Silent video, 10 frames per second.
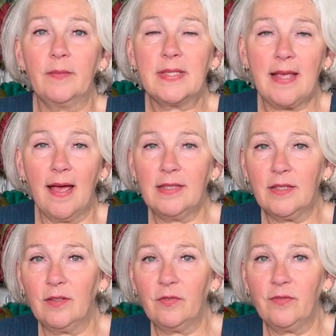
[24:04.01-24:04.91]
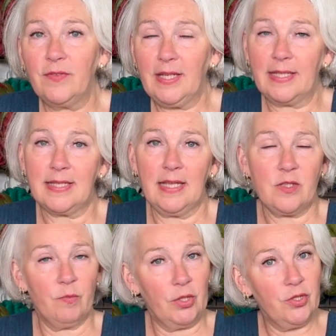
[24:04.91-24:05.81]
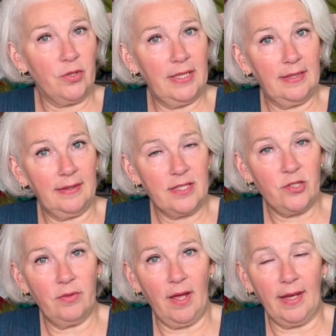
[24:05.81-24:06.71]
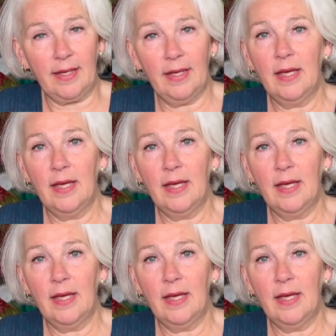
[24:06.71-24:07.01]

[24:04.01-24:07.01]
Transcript: side of things as much or little as you like.